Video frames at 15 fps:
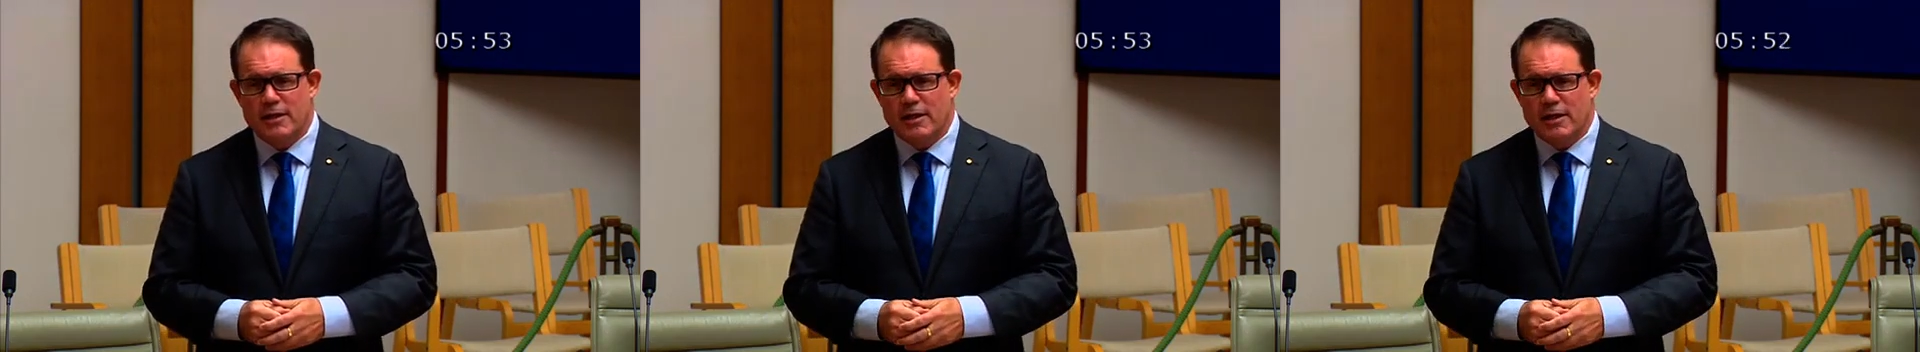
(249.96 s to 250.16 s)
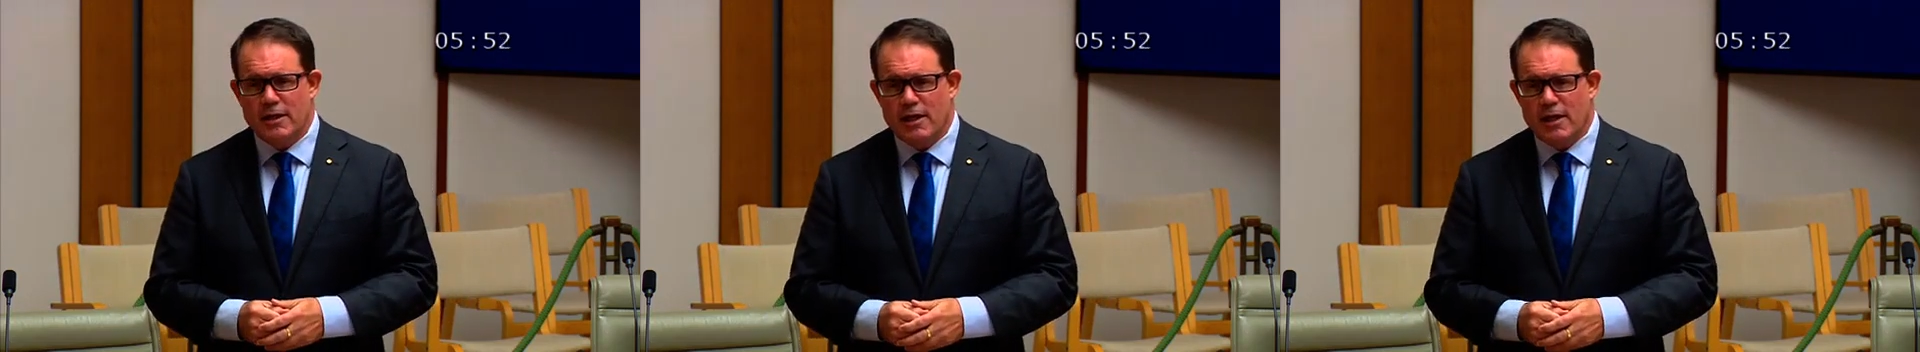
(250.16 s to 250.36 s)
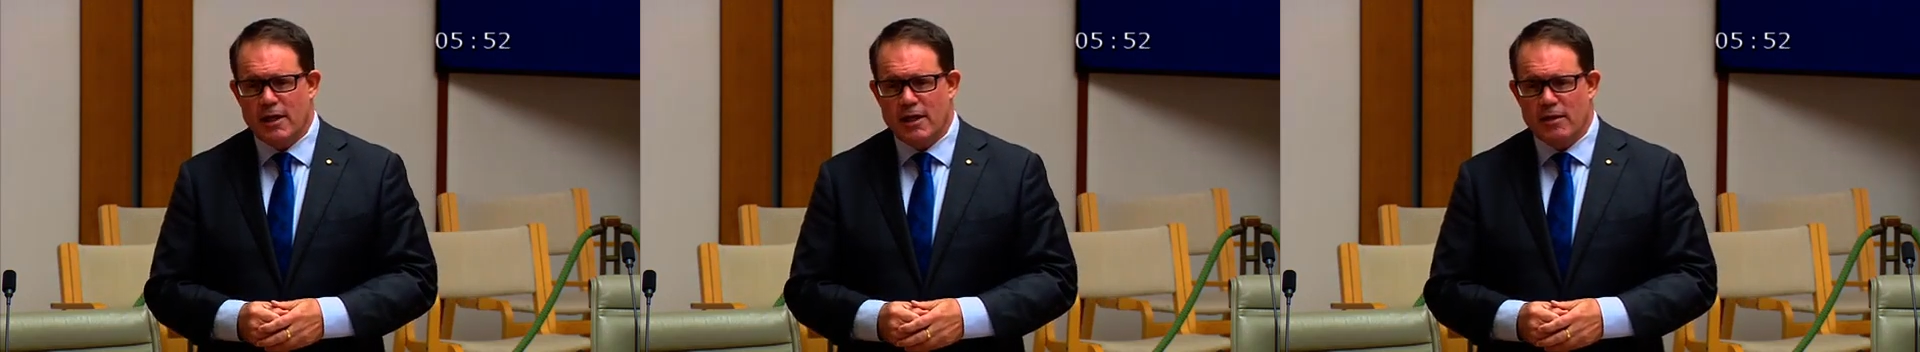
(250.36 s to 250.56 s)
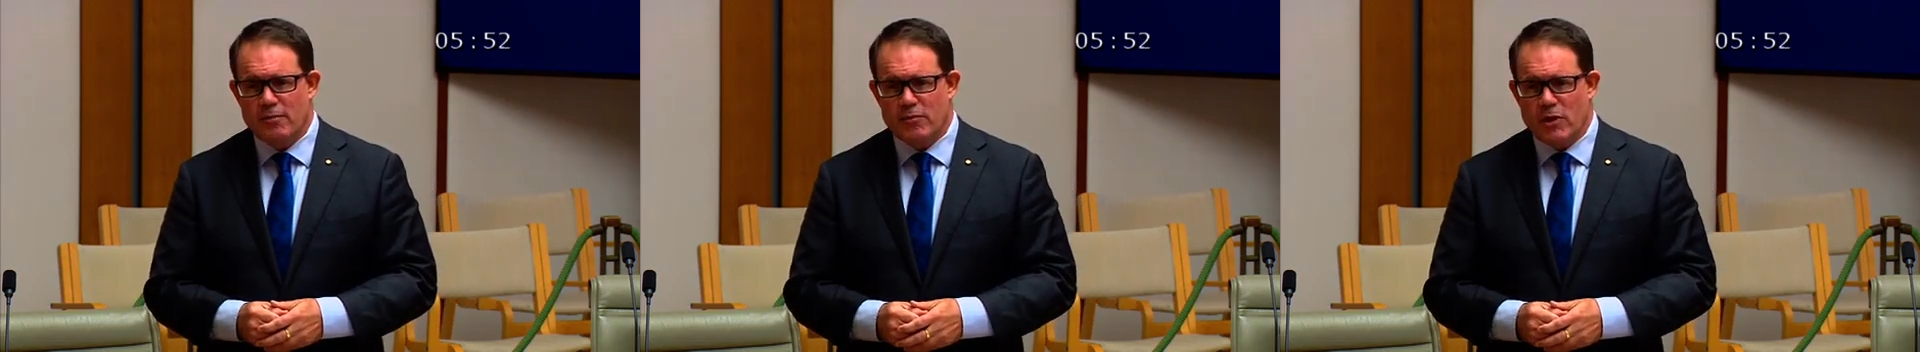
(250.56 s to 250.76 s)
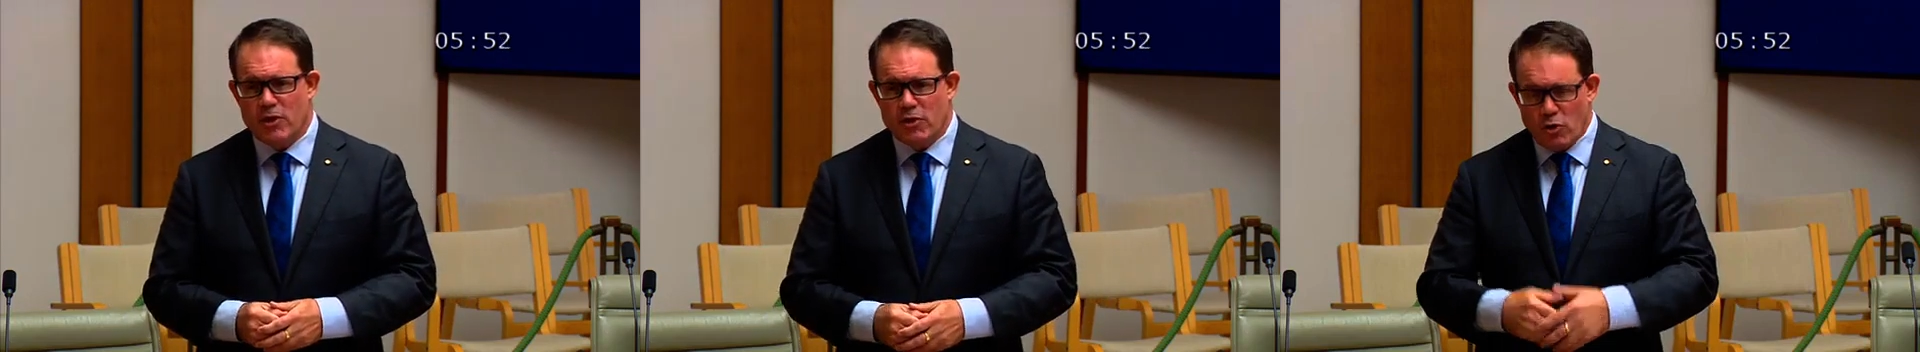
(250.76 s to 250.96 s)

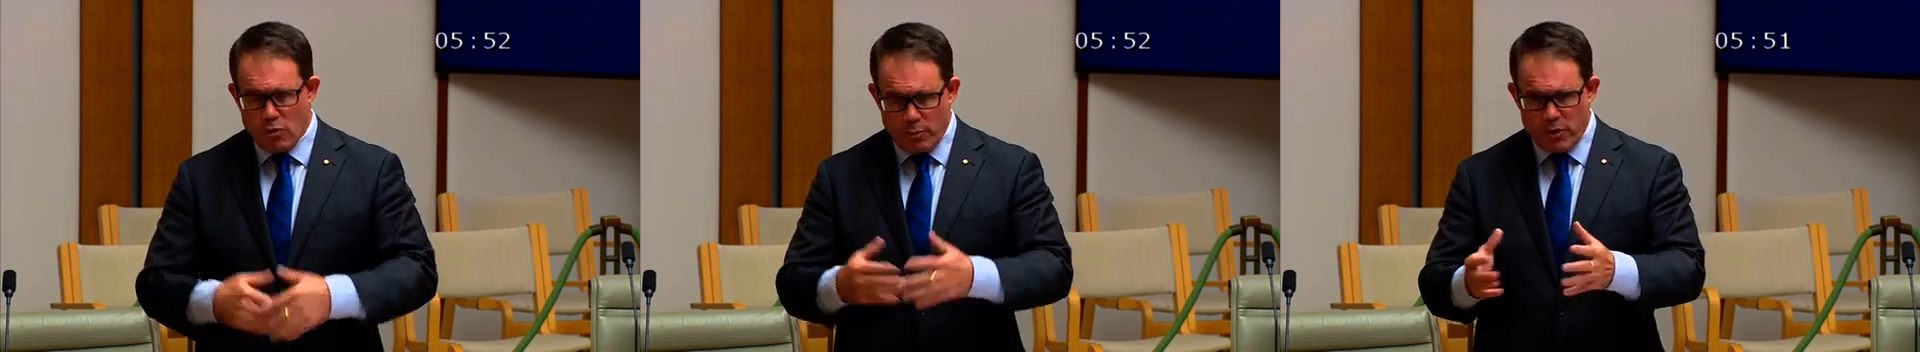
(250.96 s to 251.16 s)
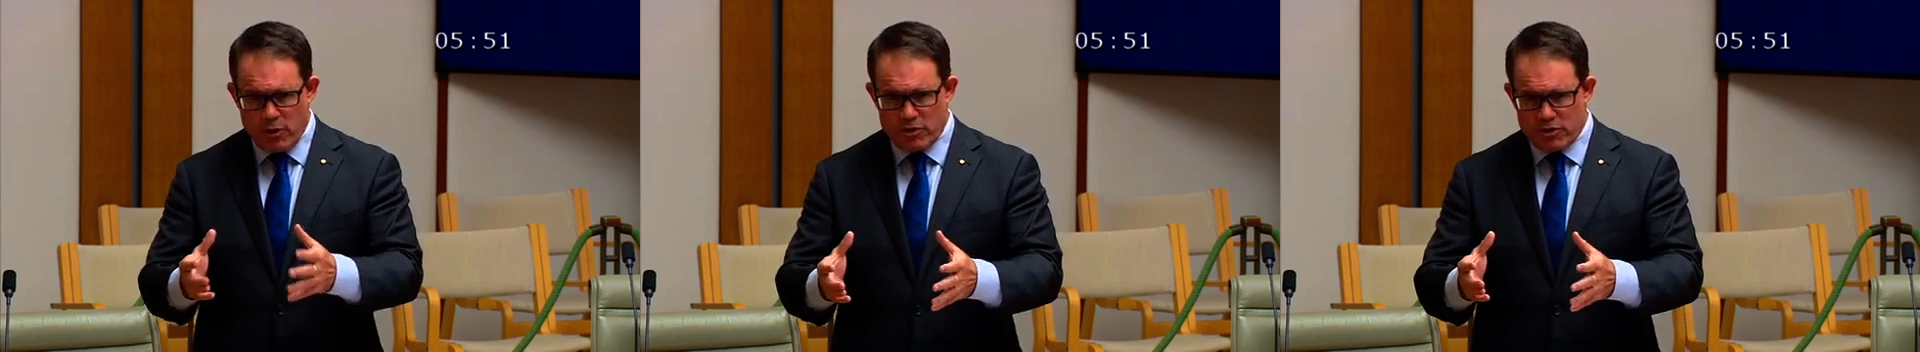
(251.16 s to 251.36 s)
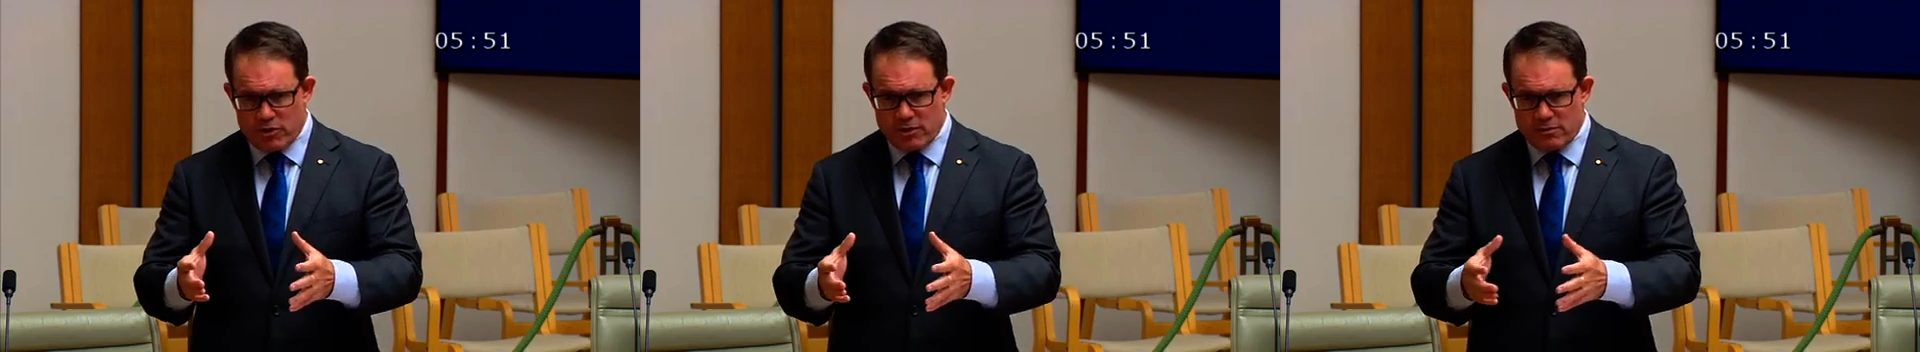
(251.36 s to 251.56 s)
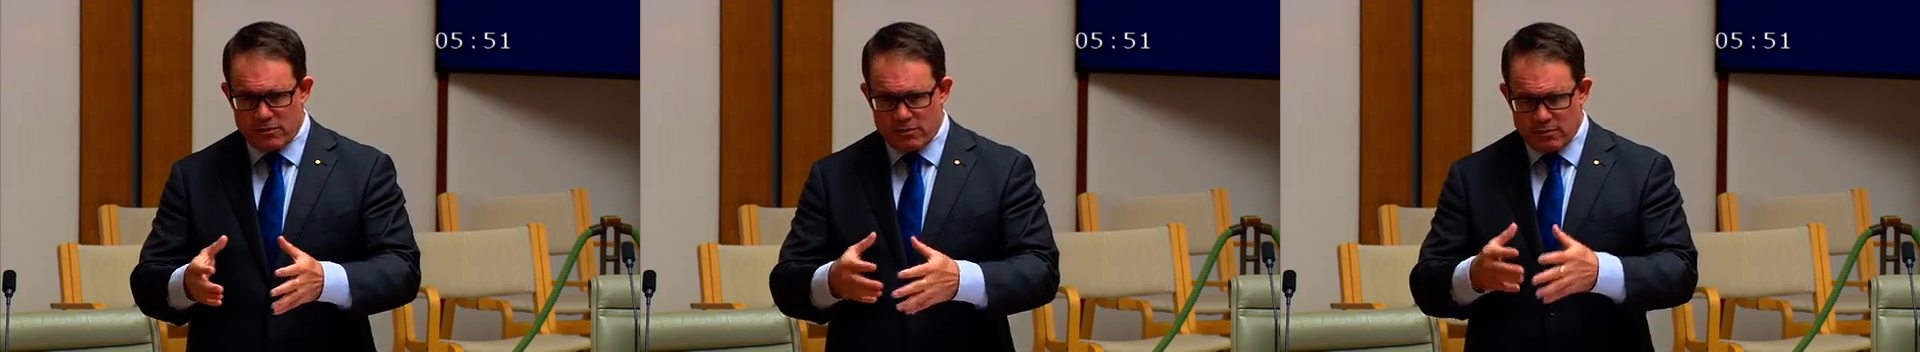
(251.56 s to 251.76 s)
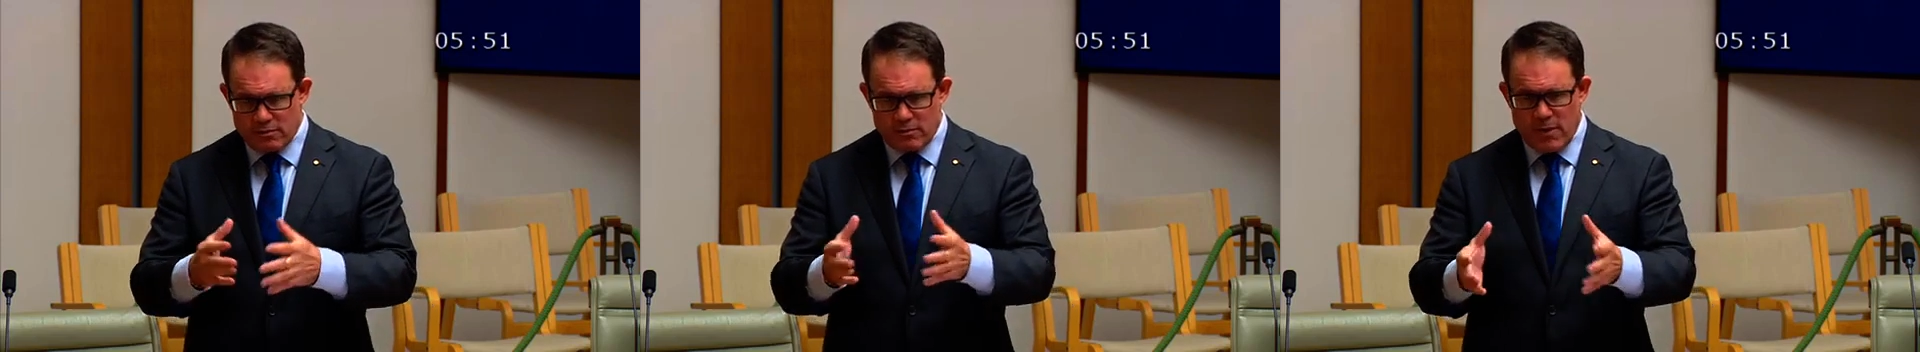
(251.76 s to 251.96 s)
The new person